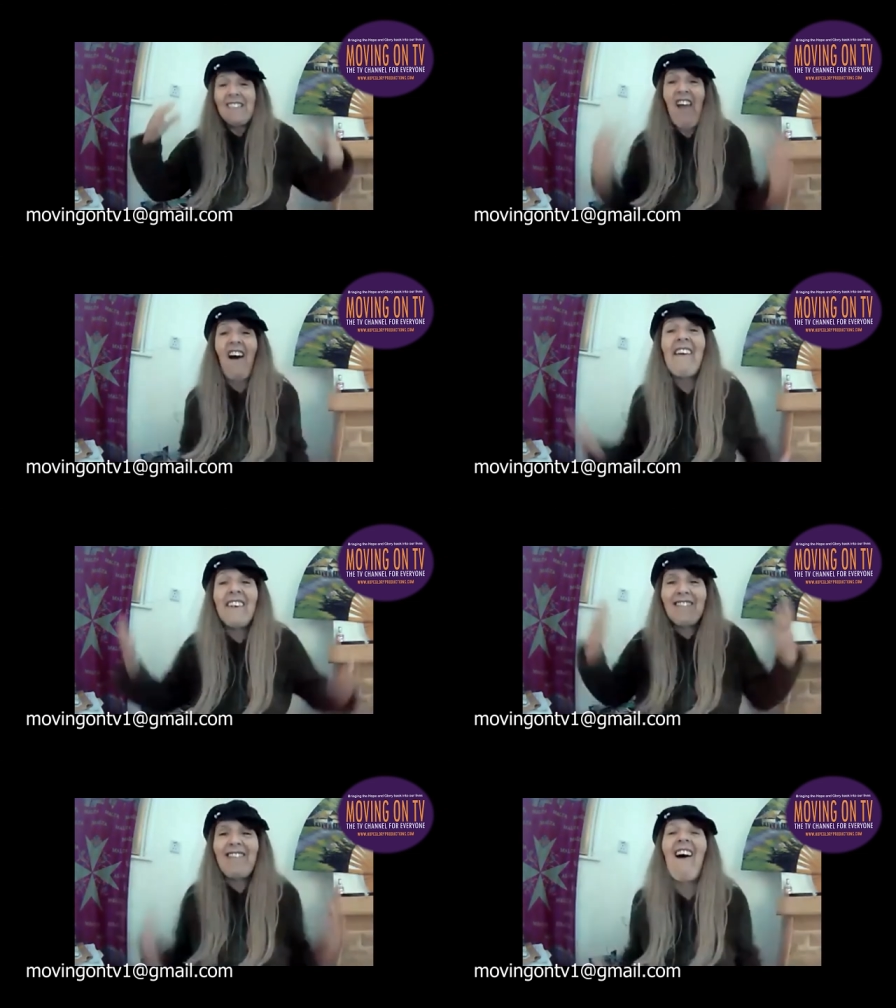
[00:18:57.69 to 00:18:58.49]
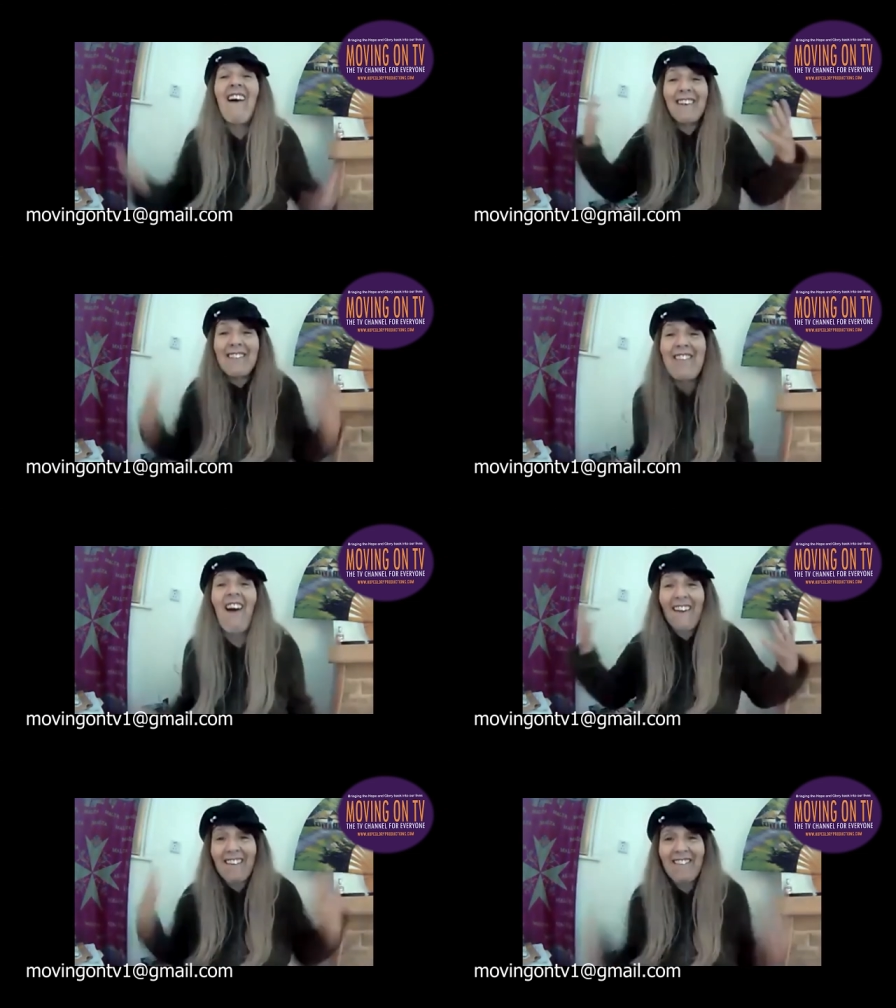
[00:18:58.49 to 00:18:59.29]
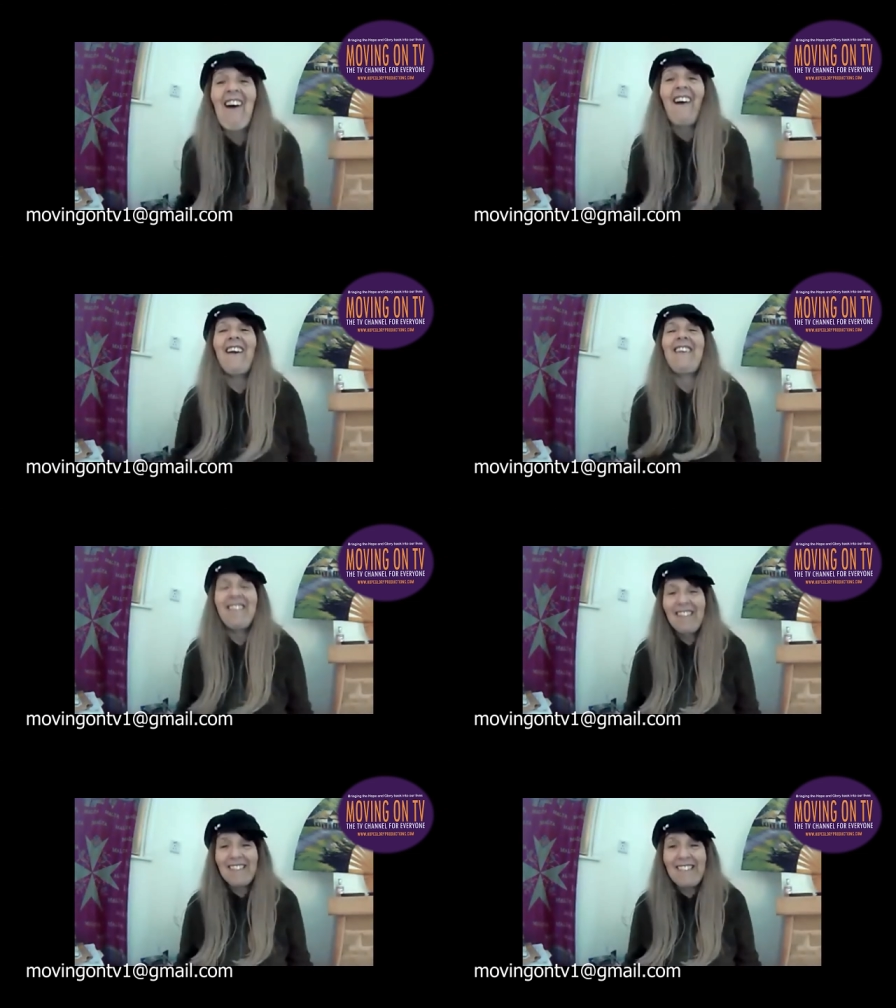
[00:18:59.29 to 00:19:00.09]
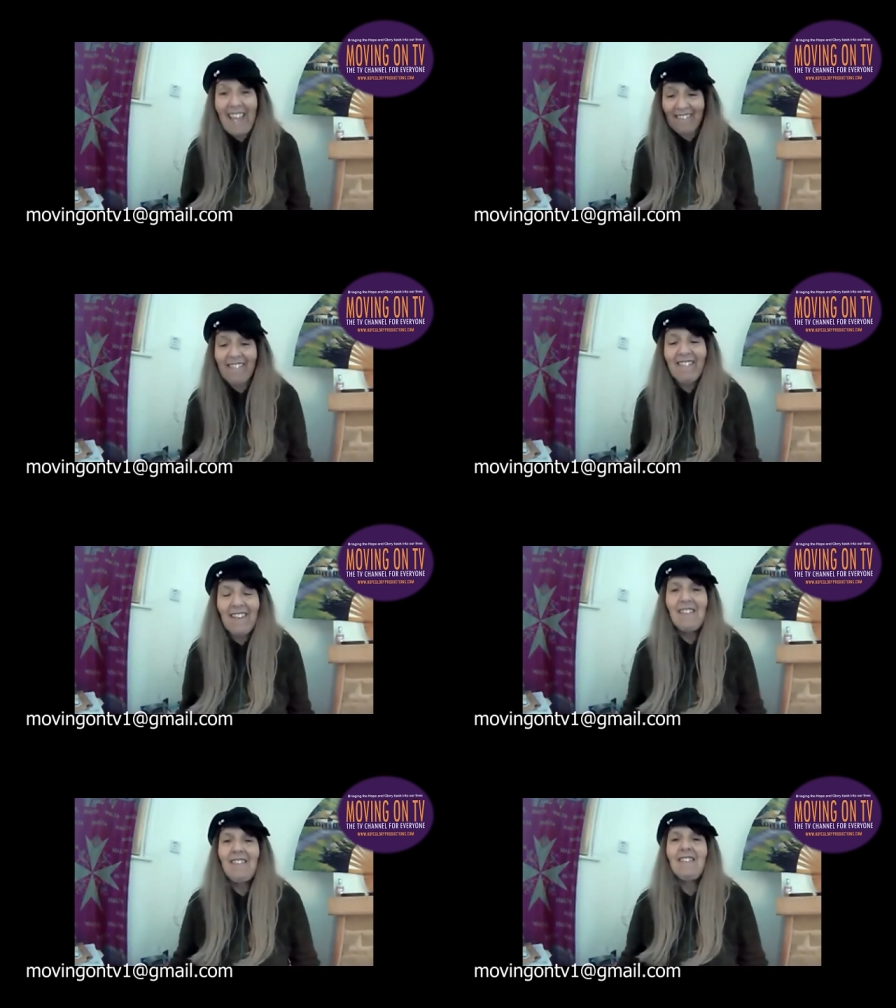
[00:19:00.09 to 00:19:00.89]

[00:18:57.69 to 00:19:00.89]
Tired, tired, tired, tired. Yes.